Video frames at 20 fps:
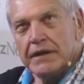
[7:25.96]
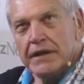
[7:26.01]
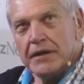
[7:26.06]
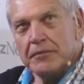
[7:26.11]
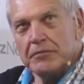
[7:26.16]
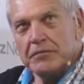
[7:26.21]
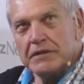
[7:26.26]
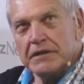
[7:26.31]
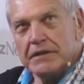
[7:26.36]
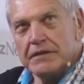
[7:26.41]
And
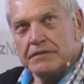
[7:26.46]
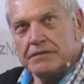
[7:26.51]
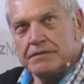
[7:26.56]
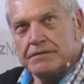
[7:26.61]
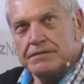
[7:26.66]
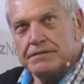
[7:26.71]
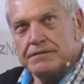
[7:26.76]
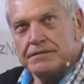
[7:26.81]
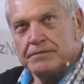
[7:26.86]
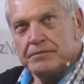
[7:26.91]
I
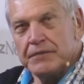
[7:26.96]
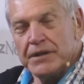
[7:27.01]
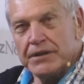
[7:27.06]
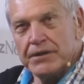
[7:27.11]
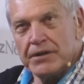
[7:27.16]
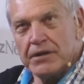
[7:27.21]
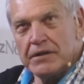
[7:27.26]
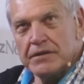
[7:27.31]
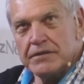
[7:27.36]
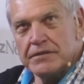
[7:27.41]
believe my
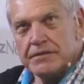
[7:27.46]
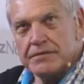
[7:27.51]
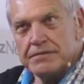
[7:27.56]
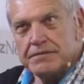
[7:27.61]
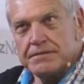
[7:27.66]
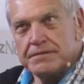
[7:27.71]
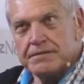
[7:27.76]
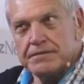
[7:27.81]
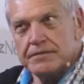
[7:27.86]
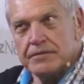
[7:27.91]
knowledge of
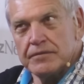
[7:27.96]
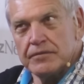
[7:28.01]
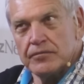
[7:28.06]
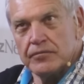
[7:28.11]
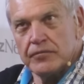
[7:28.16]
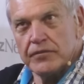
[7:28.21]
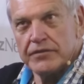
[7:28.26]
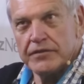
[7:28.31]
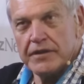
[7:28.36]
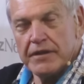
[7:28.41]

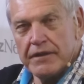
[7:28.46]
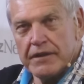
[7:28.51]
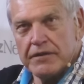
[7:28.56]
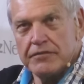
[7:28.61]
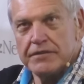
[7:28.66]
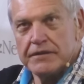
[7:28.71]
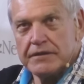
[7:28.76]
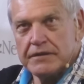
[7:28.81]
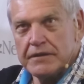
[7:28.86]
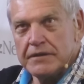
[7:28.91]
South
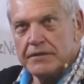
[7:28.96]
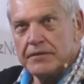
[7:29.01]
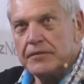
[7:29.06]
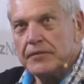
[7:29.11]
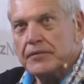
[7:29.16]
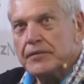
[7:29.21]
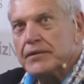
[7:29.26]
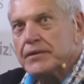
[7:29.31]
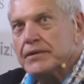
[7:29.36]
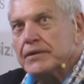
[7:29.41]
Africa,
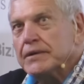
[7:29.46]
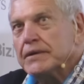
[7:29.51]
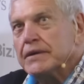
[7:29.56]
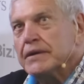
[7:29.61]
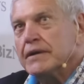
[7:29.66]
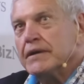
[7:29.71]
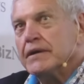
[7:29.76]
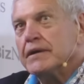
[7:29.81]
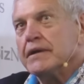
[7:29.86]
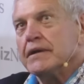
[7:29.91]

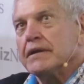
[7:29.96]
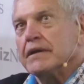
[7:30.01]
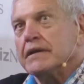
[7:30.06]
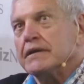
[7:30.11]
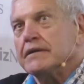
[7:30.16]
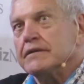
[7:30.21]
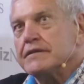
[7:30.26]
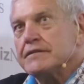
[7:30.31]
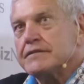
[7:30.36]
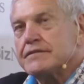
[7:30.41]

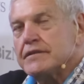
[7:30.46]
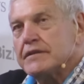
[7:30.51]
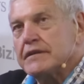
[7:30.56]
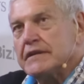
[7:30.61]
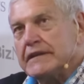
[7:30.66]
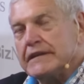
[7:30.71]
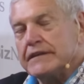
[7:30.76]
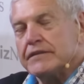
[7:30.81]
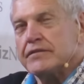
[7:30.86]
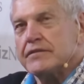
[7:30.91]
the
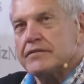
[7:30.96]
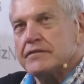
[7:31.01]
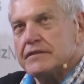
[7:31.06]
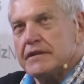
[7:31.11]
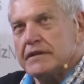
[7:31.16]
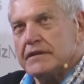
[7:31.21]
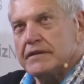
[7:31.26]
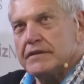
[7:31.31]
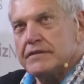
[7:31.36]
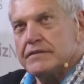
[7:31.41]
industry, the
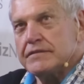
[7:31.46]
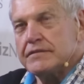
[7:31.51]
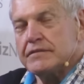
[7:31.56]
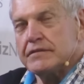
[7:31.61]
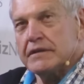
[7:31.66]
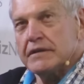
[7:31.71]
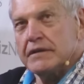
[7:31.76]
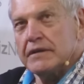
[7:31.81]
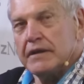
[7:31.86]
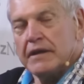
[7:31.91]
electricity
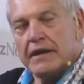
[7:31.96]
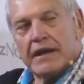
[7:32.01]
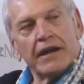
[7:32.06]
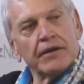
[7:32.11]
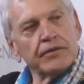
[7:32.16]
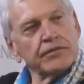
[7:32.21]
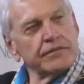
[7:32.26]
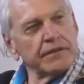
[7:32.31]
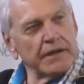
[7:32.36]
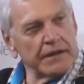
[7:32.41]
industry
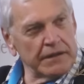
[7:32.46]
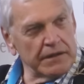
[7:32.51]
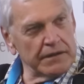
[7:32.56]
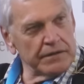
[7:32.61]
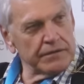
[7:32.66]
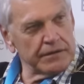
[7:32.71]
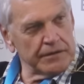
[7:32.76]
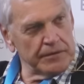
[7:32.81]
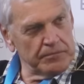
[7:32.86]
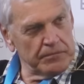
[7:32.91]
outside
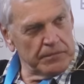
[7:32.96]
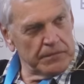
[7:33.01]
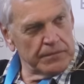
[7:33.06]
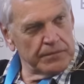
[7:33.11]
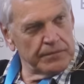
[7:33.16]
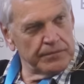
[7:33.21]
Eskom.